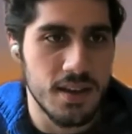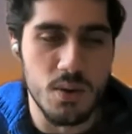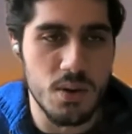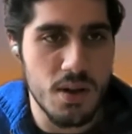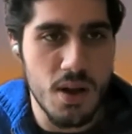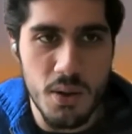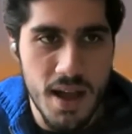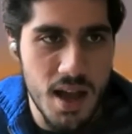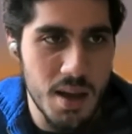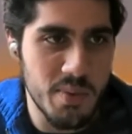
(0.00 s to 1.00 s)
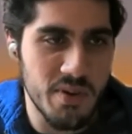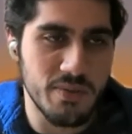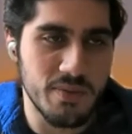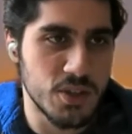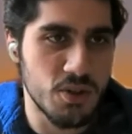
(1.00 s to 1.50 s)
Google Colab,
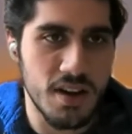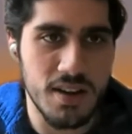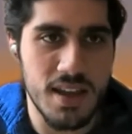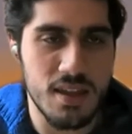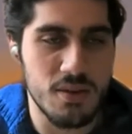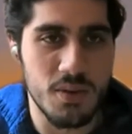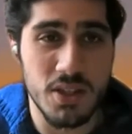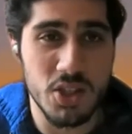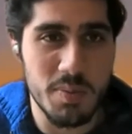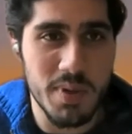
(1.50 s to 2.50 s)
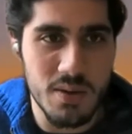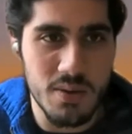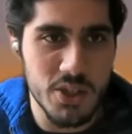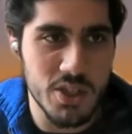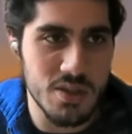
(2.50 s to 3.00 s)
or you try to get through like GPU
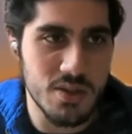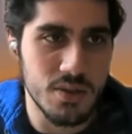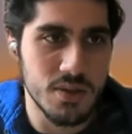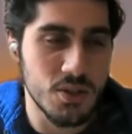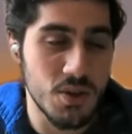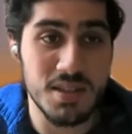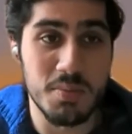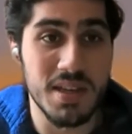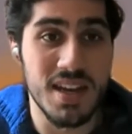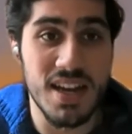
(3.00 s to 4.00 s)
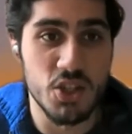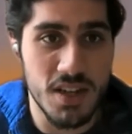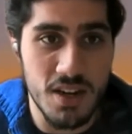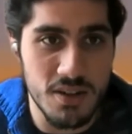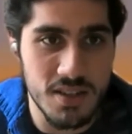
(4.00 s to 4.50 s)
issues. You had to be an
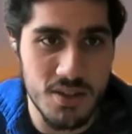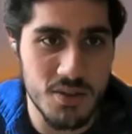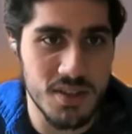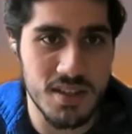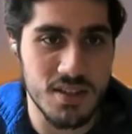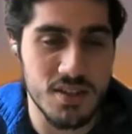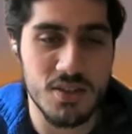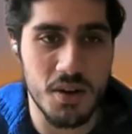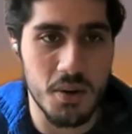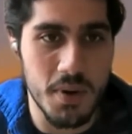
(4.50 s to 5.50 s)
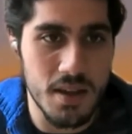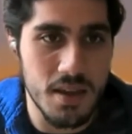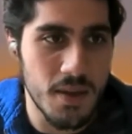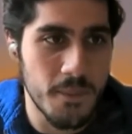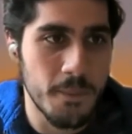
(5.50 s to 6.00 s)
engineer to use it to start
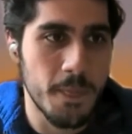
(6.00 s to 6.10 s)
with,